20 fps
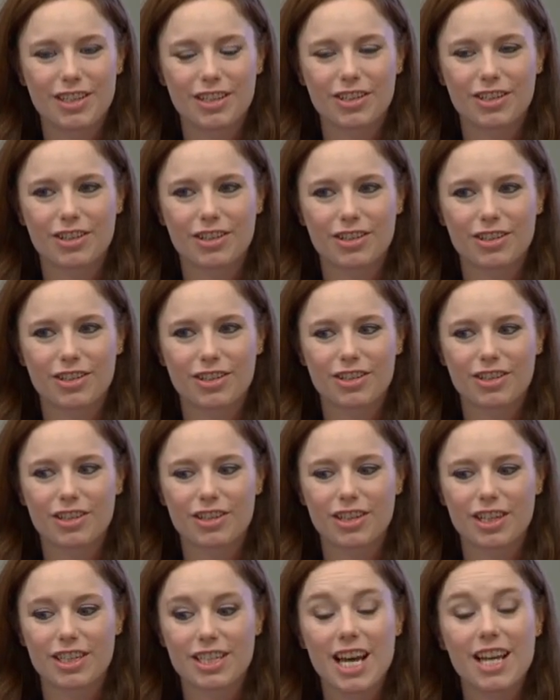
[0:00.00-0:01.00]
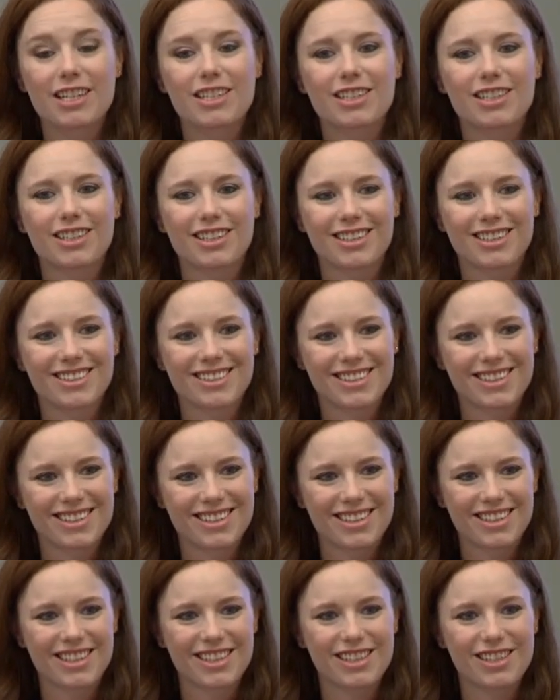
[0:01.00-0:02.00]
your attention
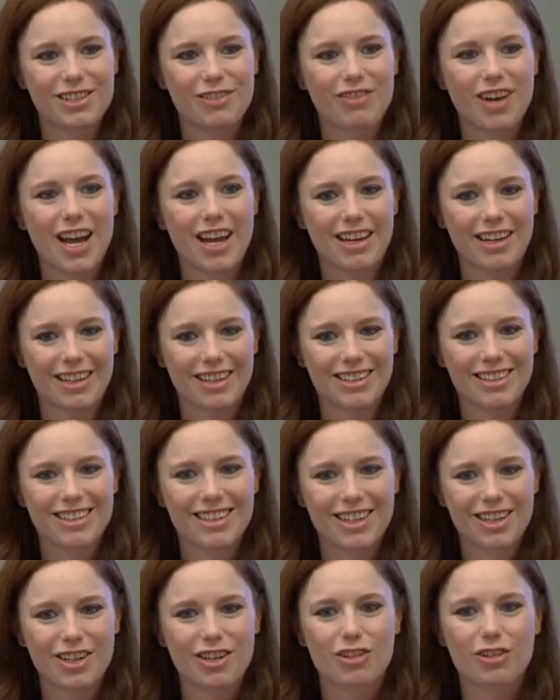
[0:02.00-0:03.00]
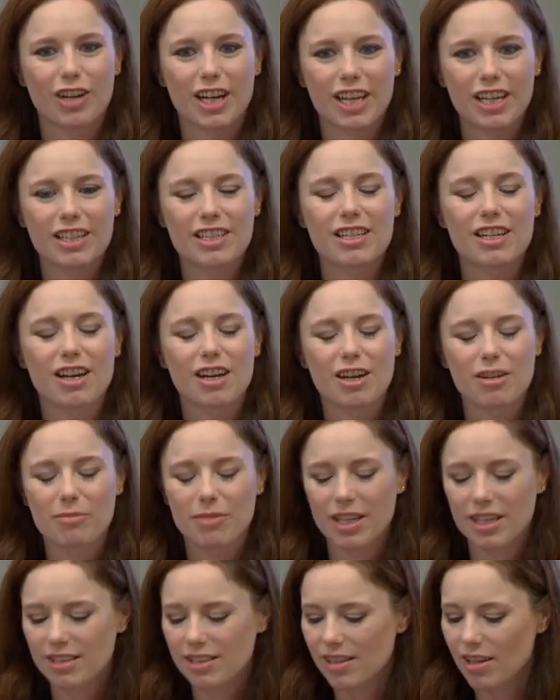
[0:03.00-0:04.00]
is divided, right?
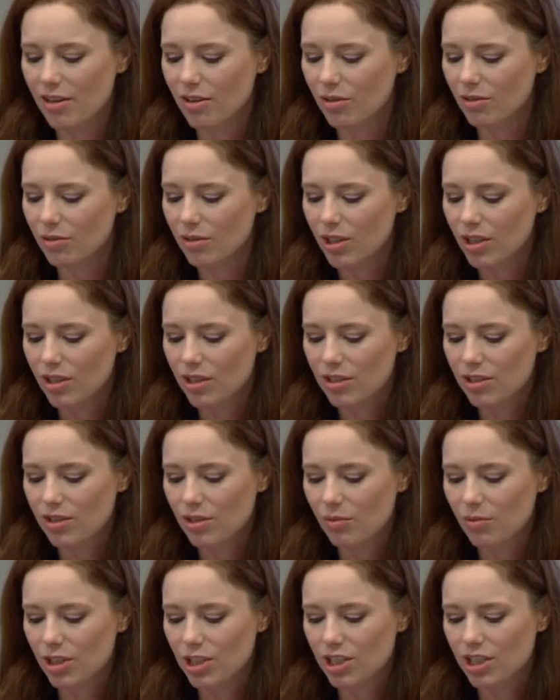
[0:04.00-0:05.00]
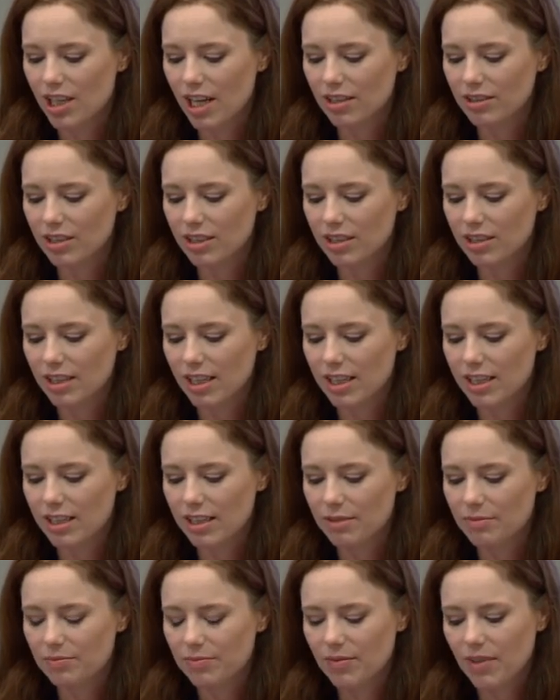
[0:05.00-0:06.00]
And so what should that look
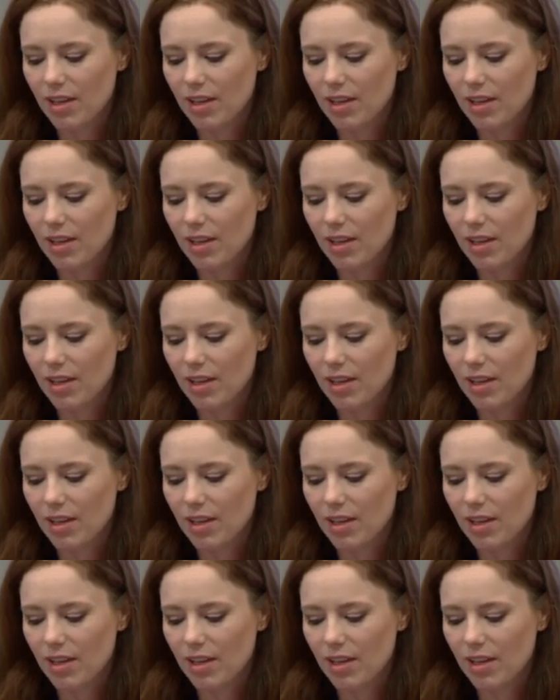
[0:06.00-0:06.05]
like?